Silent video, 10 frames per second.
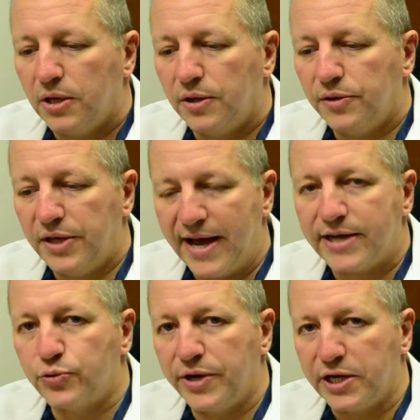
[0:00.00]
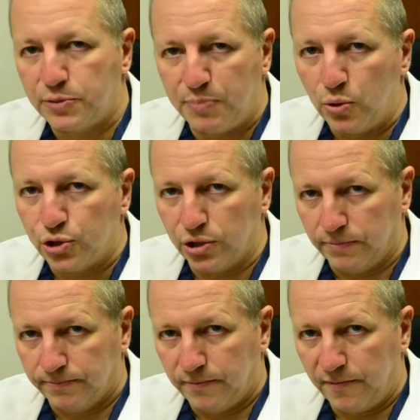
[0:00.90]
the X-ray exposure
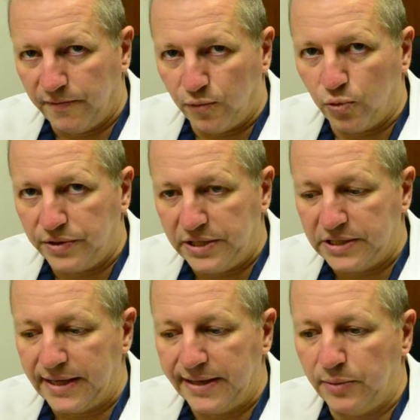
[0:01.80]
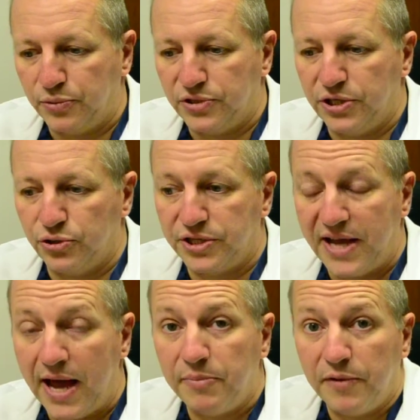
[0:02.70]
for these lengthy procedures
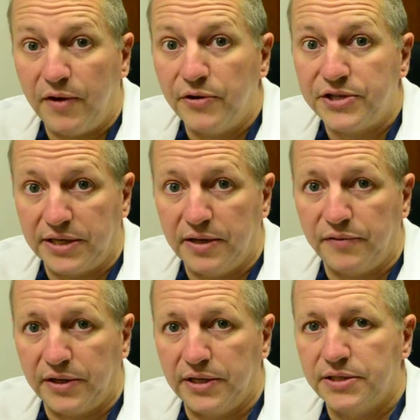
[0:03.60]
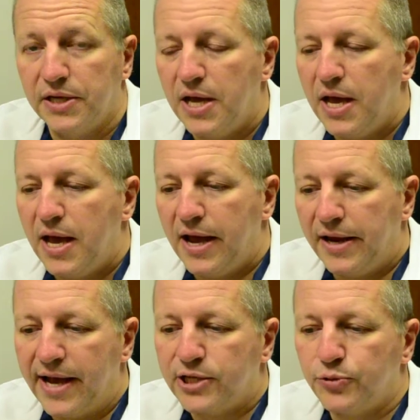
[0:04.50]
can be very significant. And
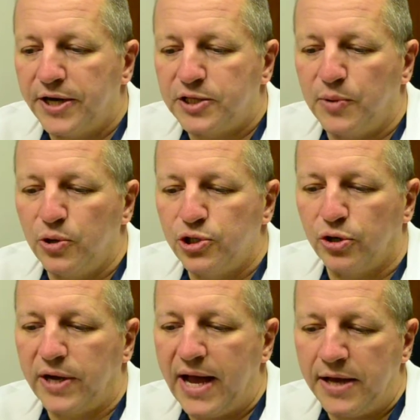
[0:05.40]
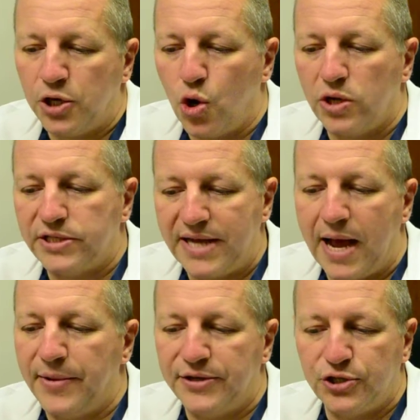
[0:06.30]
X-ray exposure can cause
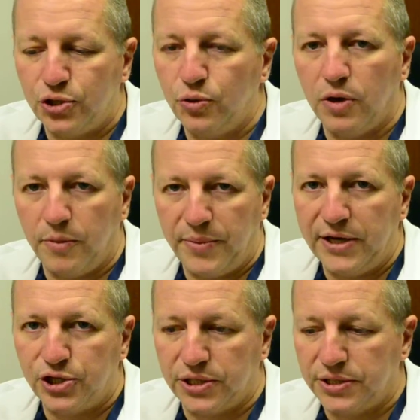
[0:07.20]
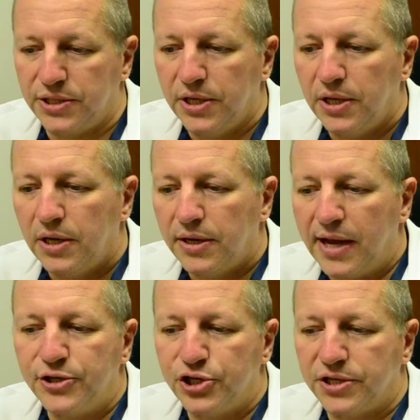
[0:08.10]
damage to a patient,
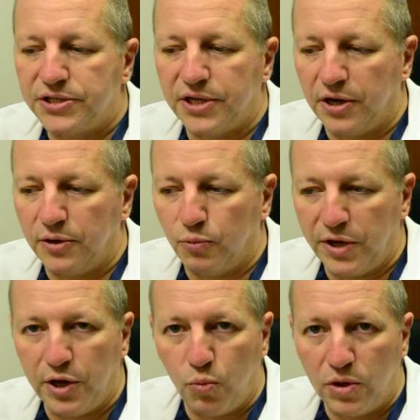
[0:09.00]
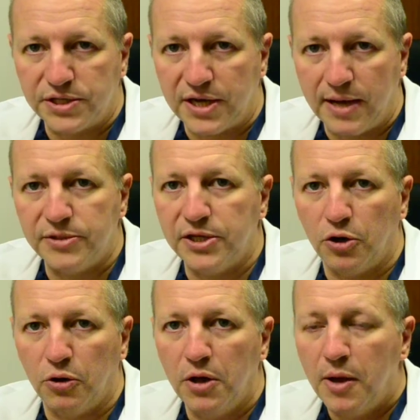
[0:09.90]
not just in a one-time
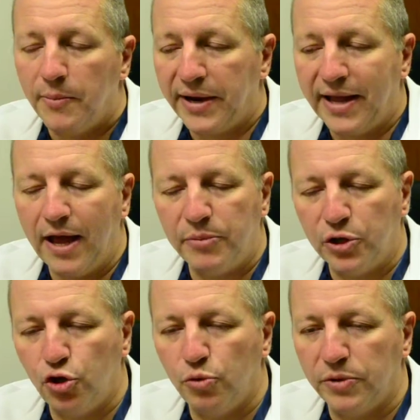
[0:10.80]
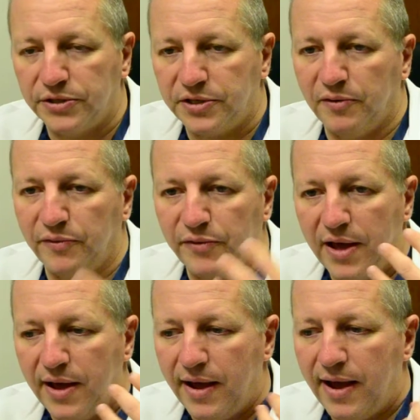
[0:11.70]
deal, but it can be cumulative
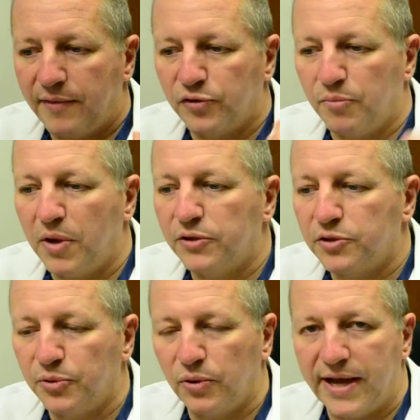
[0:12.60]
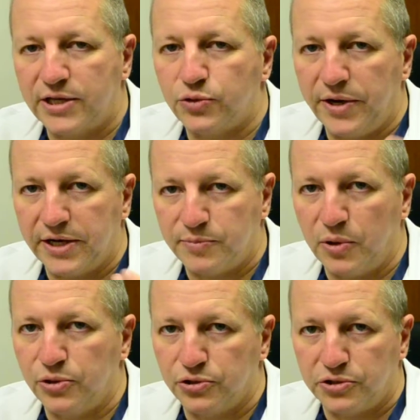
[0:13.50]
after multiple X-ray
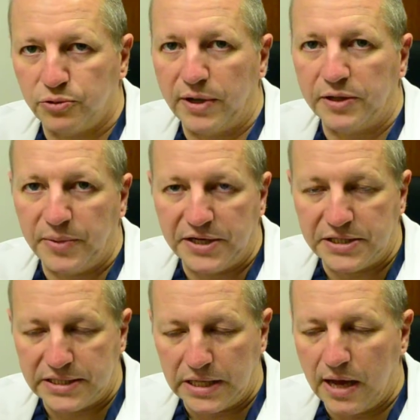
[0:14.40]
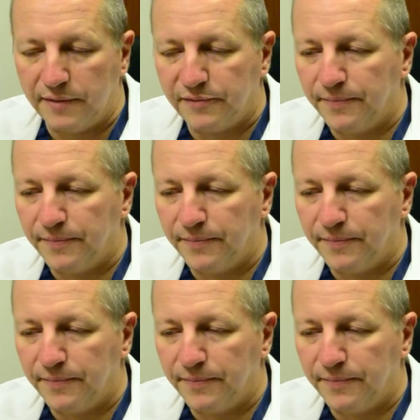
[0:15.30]
exposures throughout the patient's life.